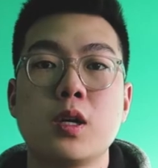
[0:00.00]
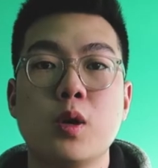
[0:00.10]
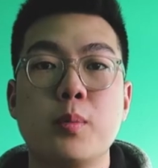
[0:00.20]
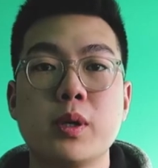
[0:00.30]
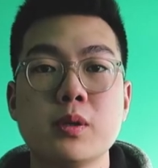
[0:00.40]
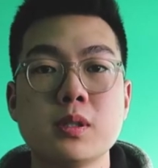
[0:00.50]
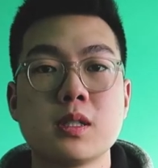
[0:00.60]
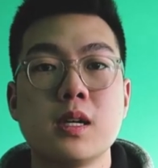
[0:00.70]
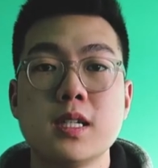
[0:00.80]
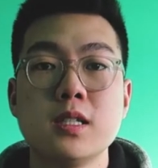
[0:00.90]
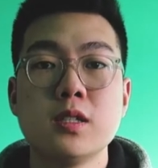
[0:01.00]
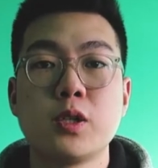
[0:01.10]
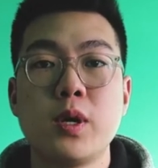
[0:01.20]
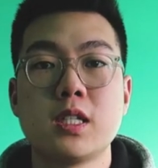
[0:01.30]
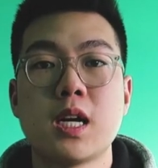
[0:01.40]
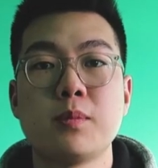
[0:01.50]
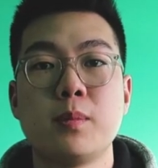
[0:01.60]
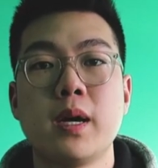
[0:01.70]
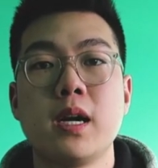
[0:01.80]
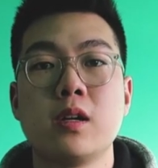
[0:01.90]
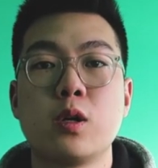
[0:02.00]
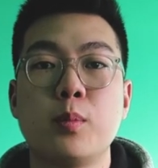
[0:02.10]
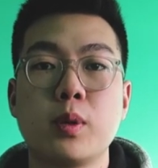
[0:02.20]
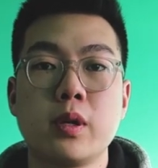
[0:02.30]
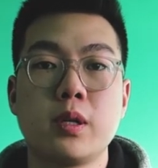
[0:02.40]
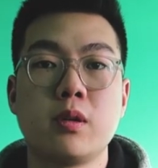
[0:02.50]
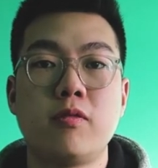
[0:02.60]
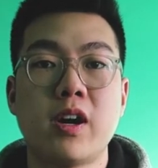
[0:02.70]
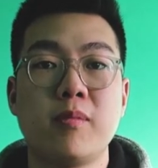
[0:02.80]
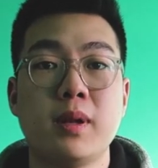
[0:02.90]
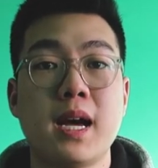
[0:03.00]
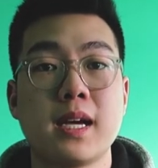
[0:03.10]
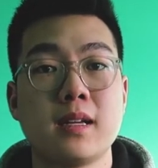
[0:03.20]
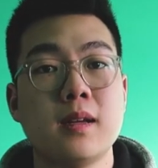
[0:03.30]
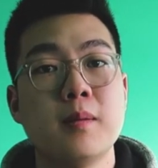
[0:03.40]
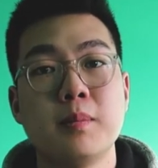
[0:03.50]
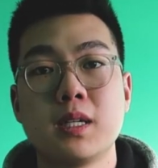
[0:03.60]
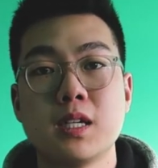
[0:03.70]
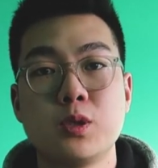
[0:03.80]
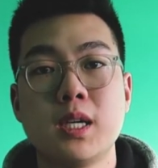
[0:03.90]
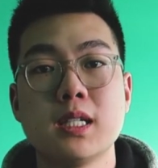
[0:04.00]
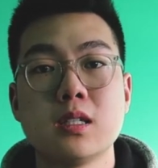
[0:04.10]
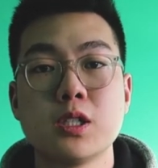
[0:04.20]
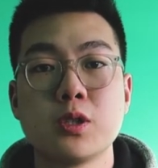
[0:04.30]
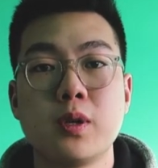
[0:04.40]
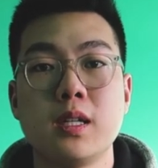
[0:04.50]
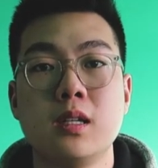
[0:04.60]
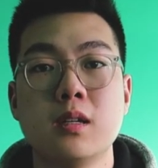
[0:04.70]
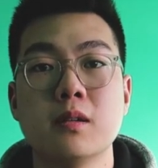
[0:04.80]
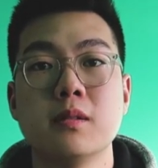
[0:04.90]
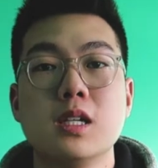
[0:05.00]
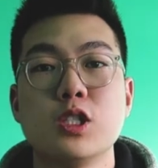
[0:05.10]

GoPros. This is a great time to buy a GoPro Hero 5 Black, because you get such a great deal.